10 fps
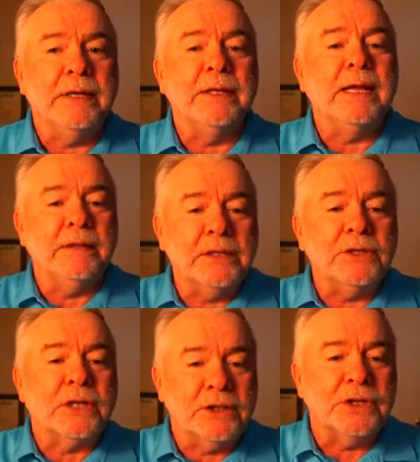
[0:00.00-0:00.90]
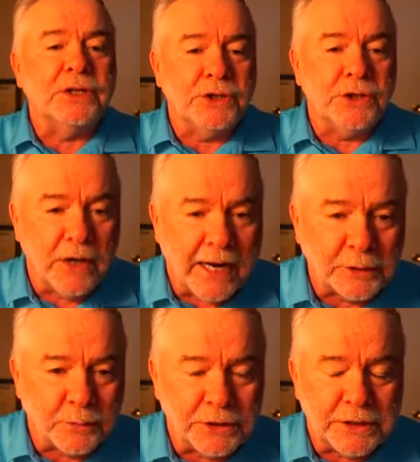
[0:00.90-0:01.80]
and then this gets into your
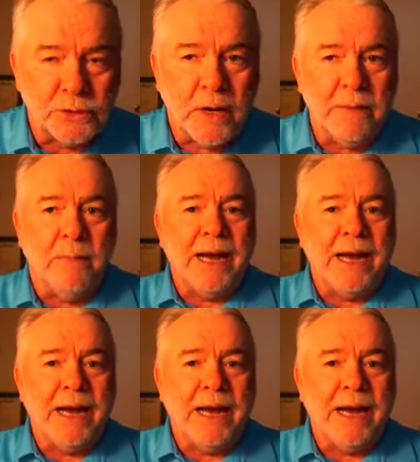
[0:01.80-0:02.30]
expertise, right?